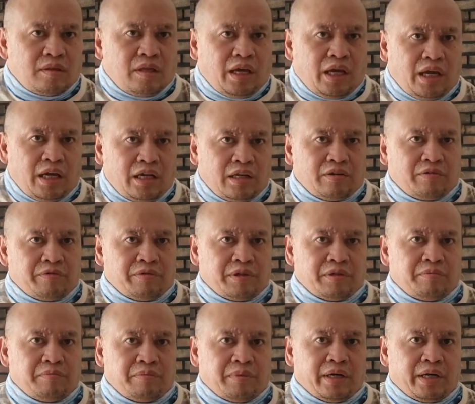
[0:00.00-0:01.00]
And
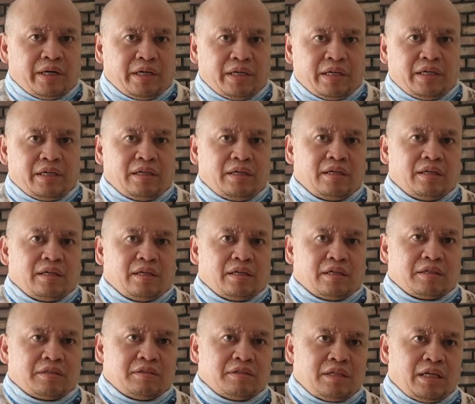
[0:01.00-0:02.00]
with my
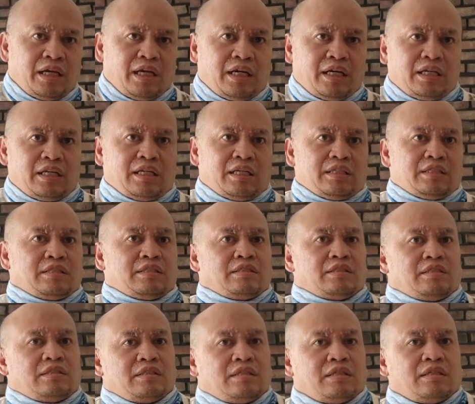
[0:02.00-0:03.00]
good hand,
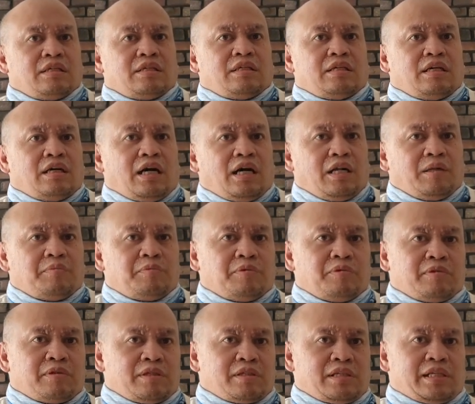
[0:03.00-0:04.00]
I
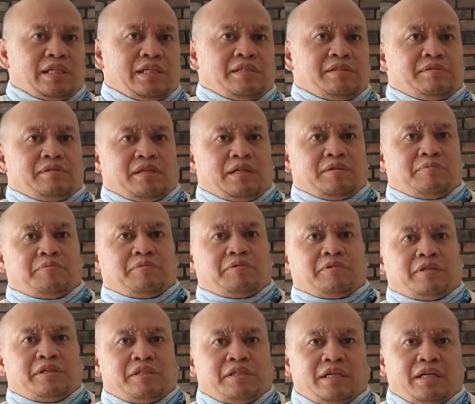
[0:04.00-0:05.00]
pull
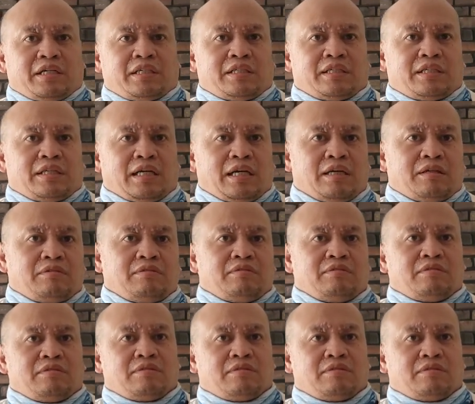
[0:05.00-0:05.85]
the jacket down.